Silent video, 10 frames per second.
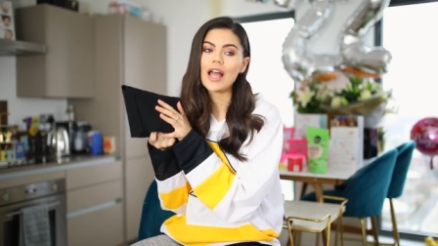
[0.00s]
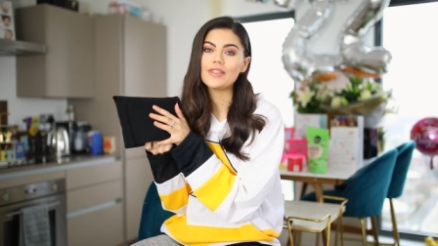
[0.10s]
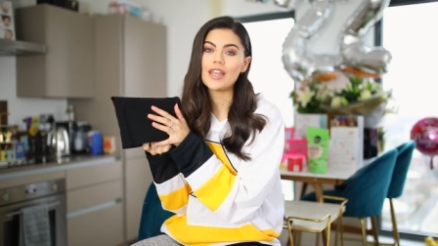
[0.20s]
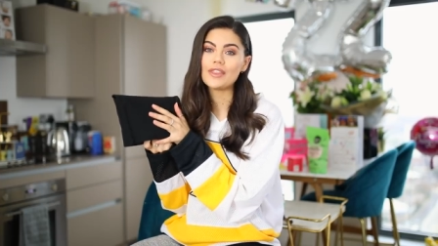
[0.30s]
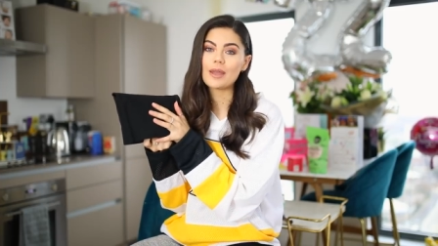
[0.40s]

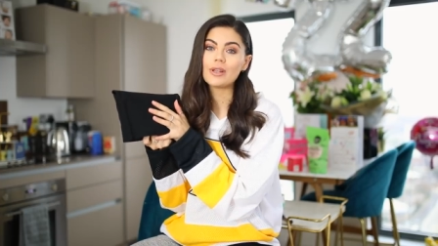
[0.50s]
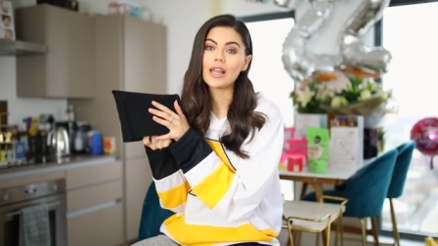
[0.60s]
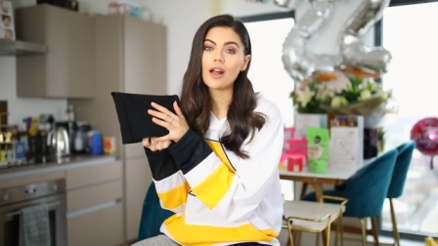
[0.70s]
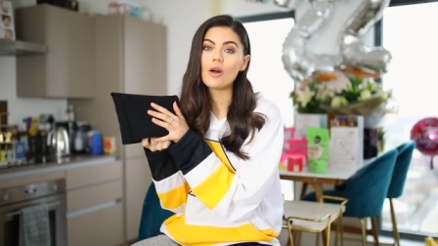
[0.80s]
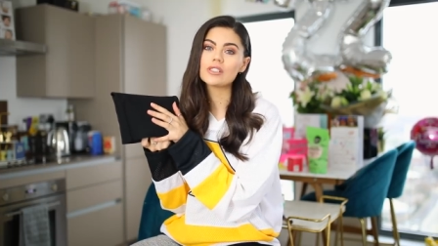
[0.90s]
And then they were
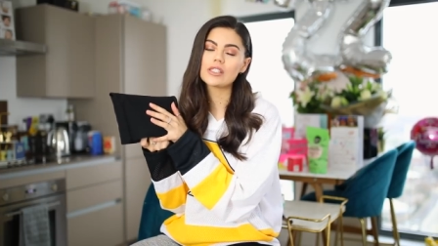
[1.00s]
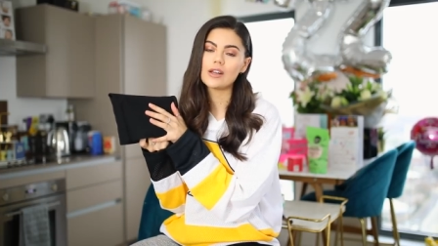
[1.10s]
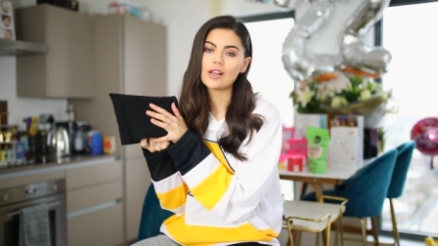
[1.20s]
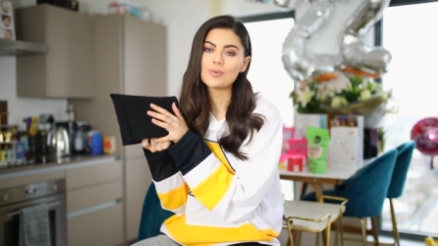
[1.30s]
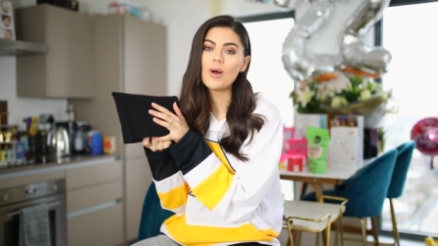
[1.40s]
like, oh, it's the
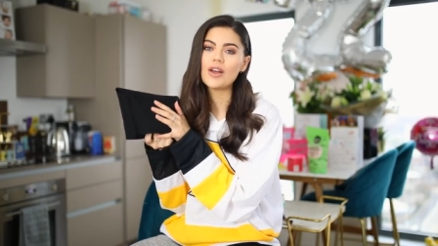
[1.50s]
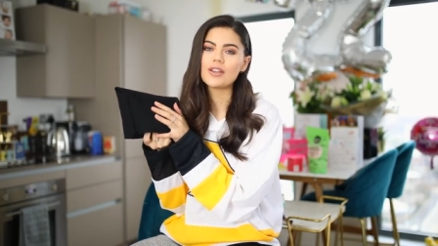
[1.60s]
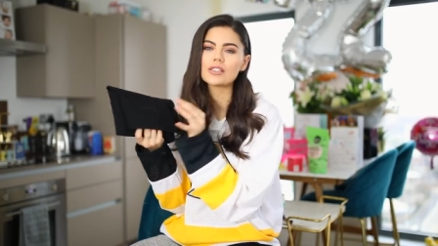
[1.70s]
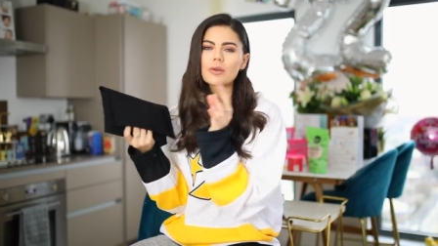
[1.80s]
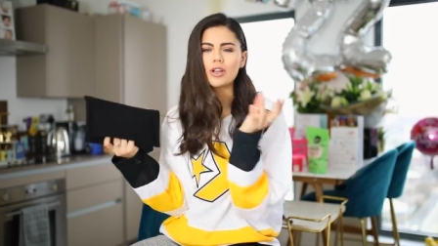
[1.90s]
last one.
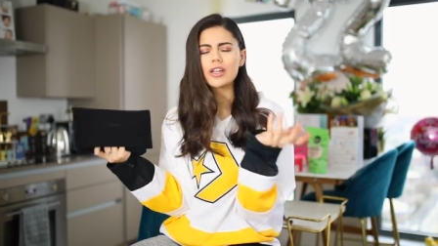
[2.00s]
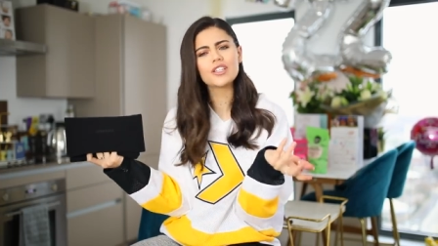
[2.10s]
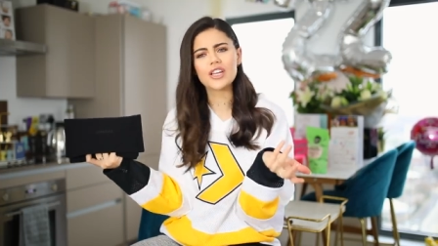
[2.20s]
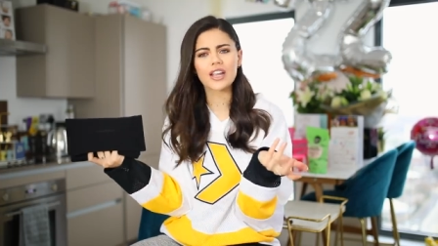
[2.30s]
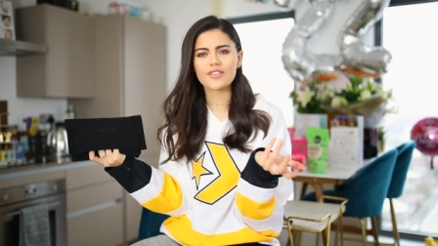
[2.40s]
And I was like, well, can
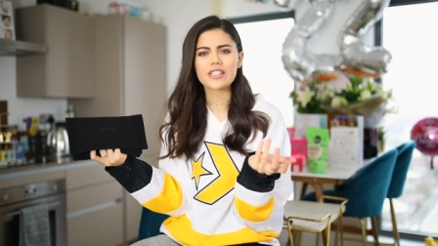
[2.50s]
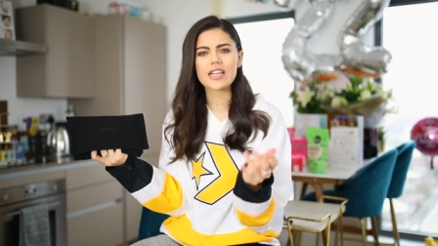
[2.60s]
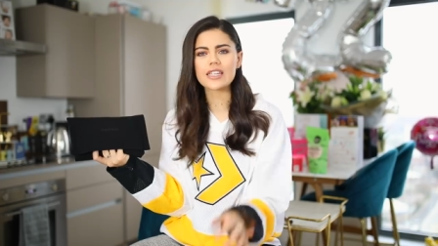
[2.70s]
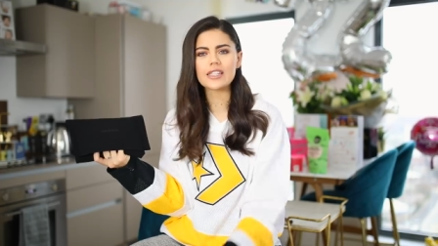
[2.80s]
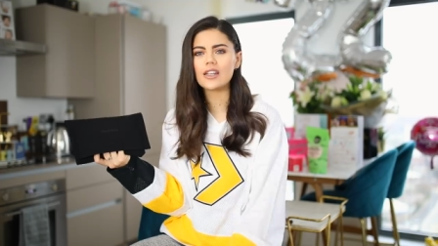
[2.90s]
you check if there's
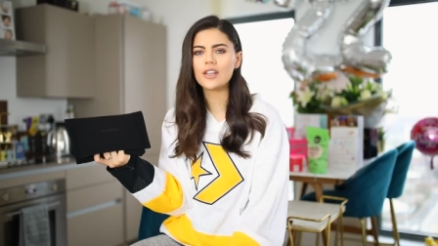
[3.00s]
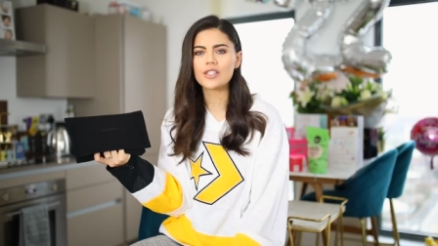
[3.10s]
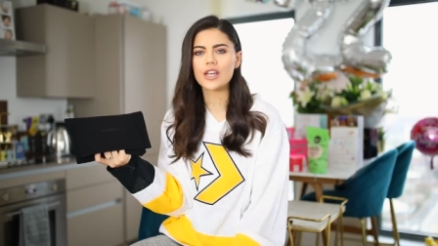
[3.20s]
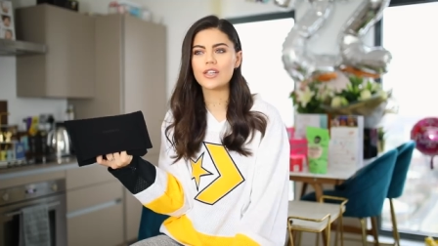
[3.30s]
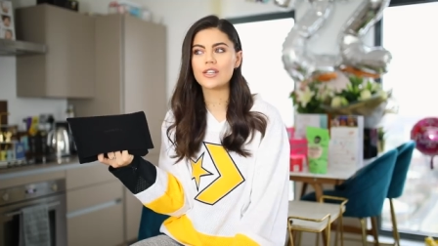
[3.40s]
any in
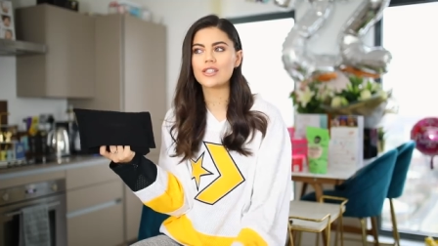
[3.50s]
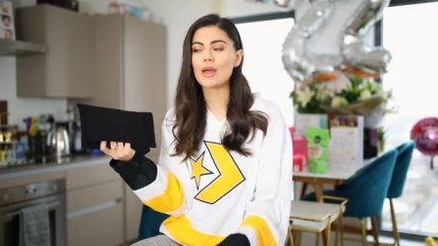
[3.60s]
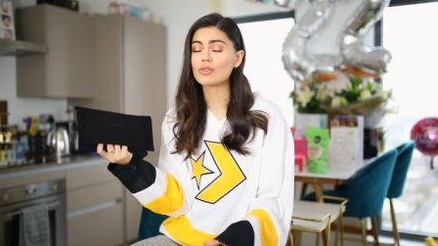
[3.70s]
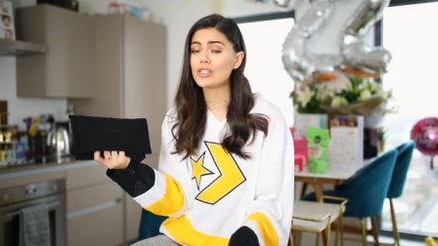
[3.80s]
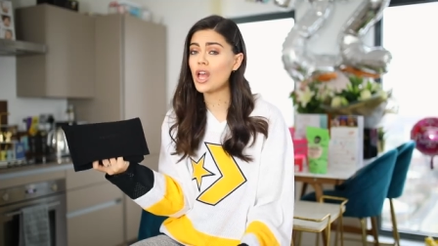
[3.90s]
London?
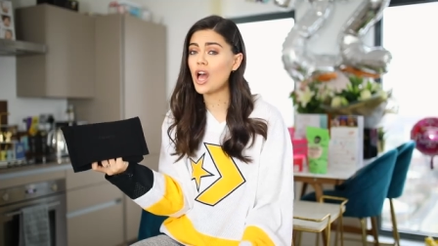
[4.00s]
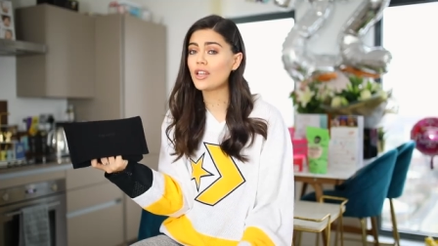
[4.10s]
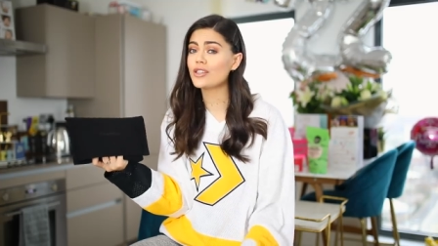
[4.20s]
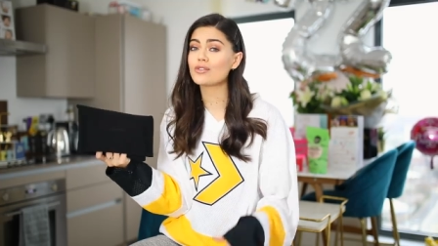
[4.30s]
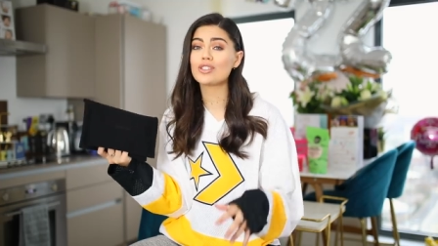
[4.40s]
There was
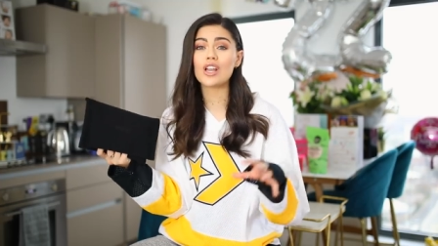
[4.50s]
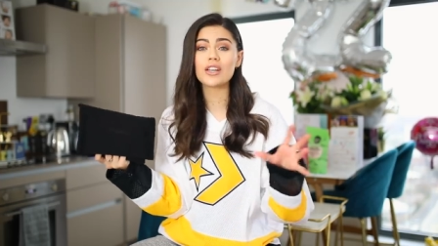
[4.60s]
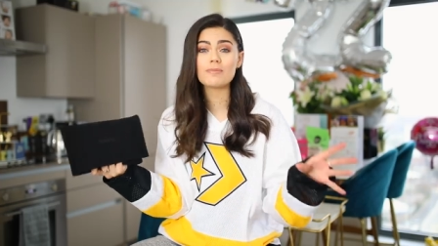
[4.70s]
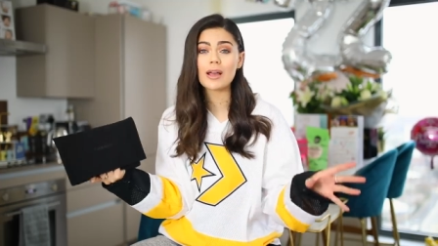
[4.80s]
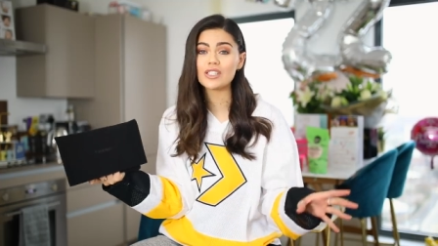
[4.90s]
none. There was
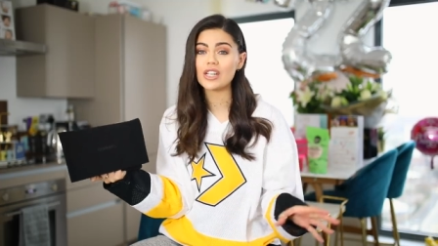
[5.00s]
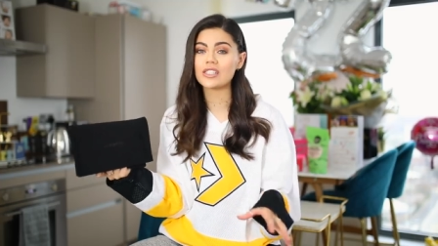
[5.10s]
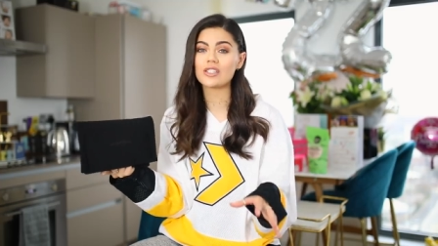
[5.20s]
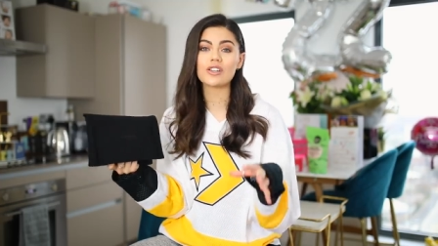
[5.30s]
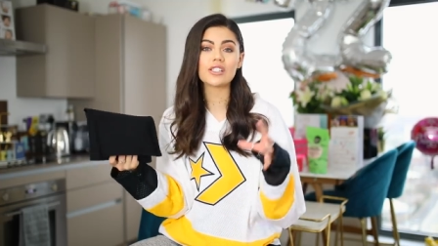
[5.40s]
none in
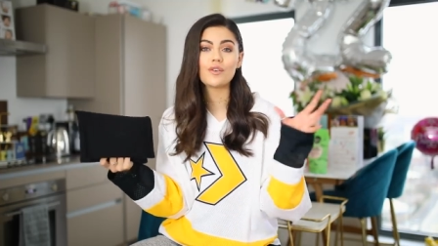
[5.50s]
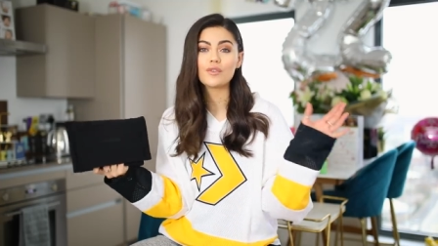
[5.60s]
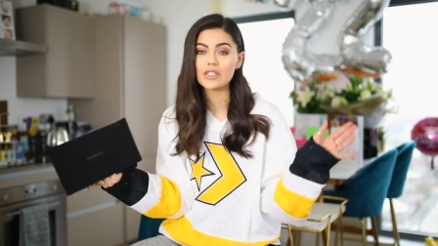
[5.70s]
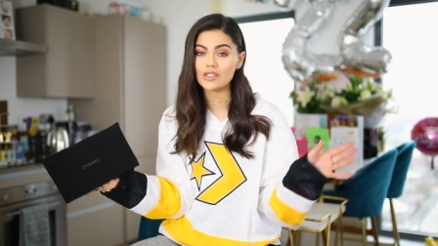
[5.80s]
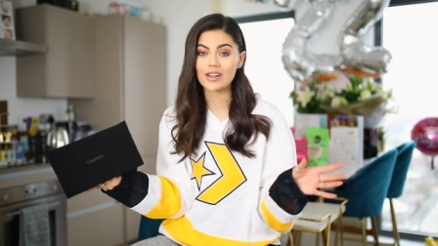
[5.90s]
Manchester, in
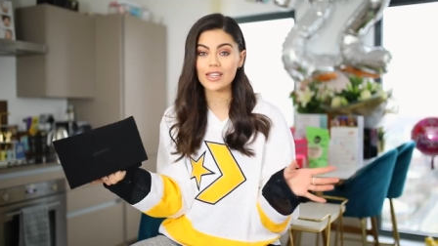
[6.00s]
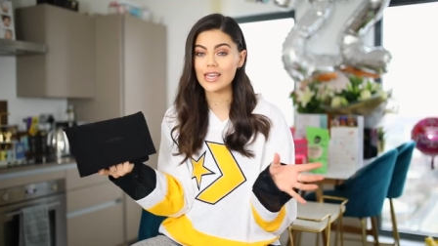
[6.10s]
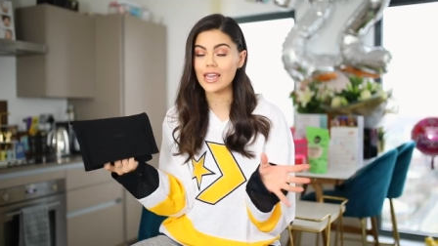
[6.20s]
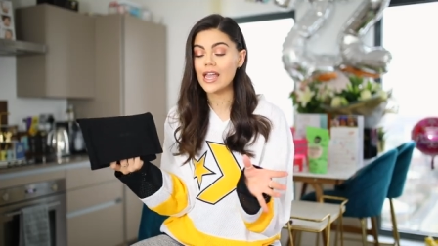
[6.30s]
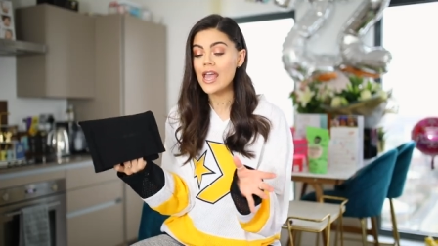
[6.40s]
Selfridges or
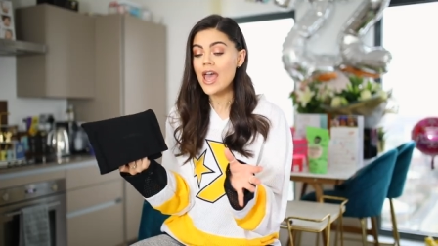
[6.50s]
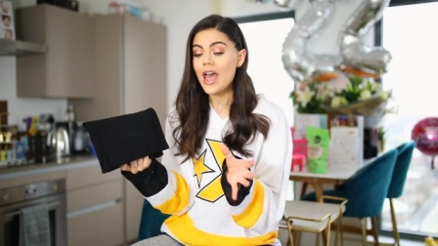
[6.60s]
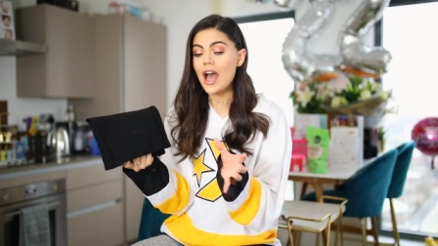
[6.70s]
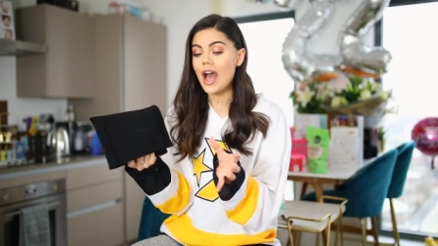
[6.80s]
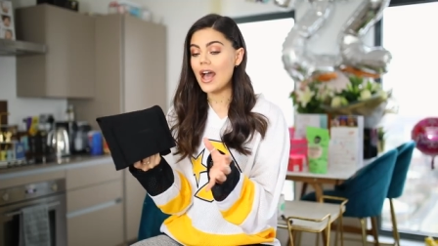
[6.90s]
anything.
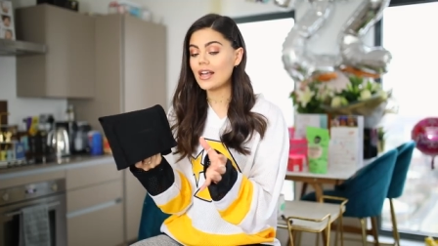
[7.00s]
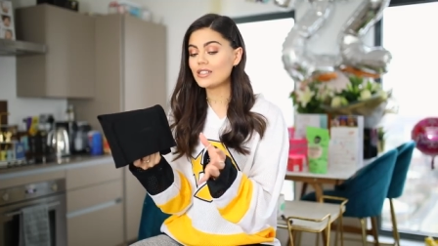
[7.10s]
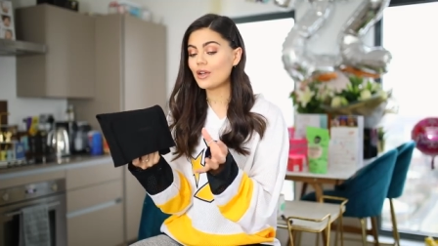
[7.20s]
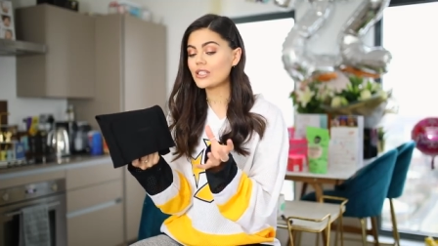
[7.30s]
And I